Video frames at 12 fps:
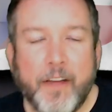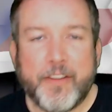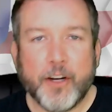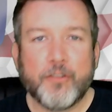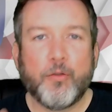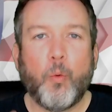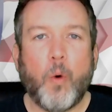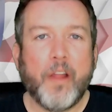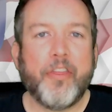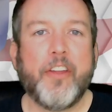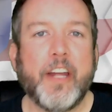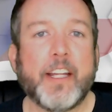If there's
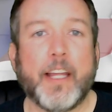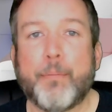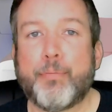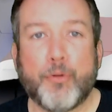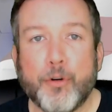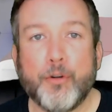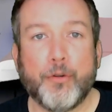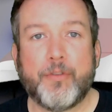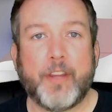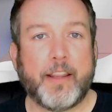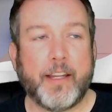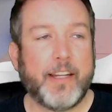one thing that proves
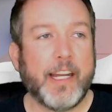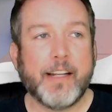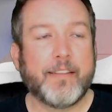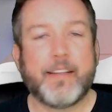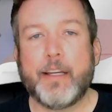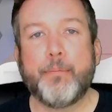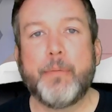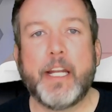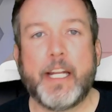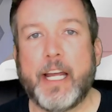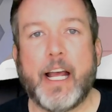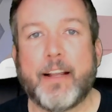that the DNC
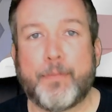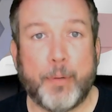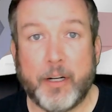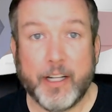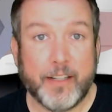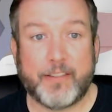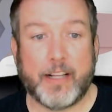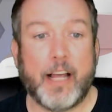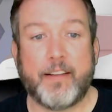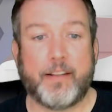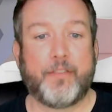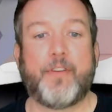media has
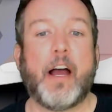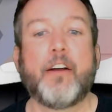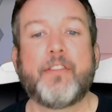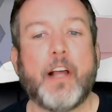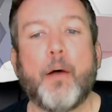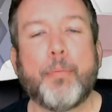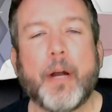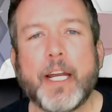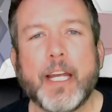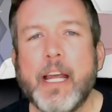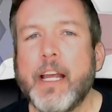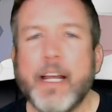politicized this virus
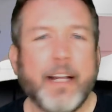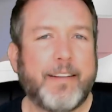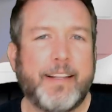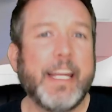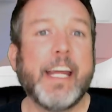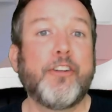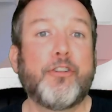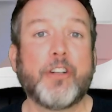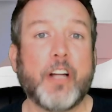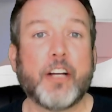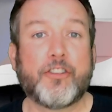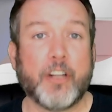outbreak, it's the
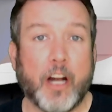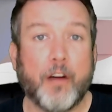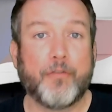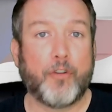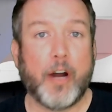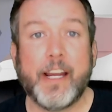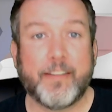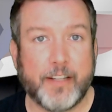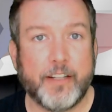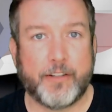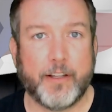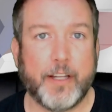introduction of race
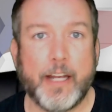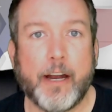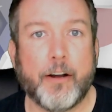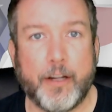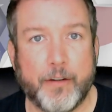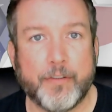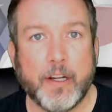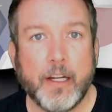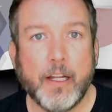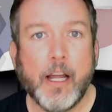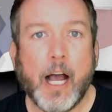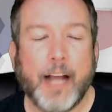into the narrative.
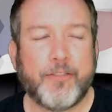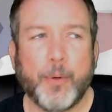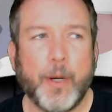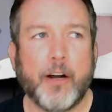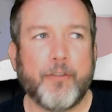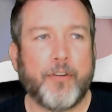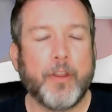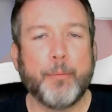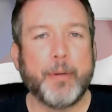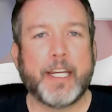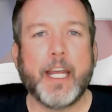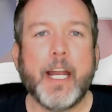I swear, from the
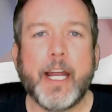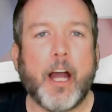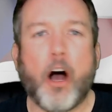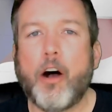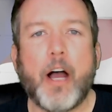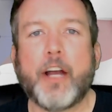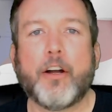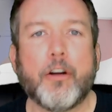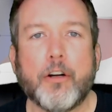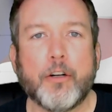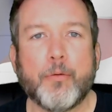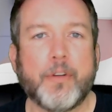beginning, all I
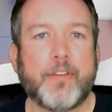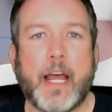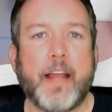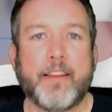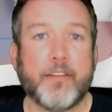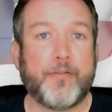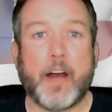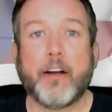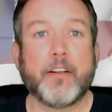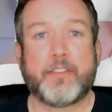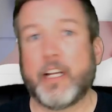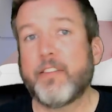heard was that this
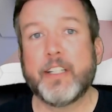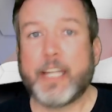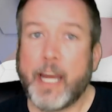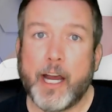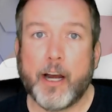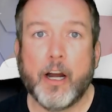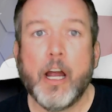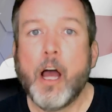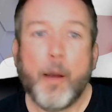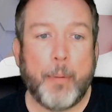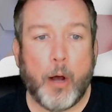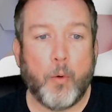virus doesn't care
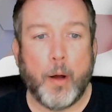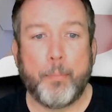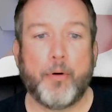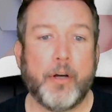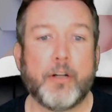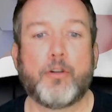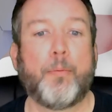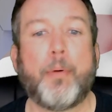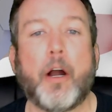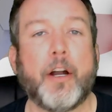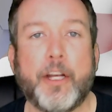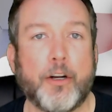about what political
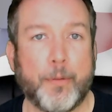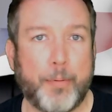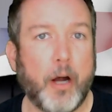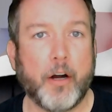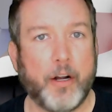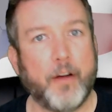party you're a part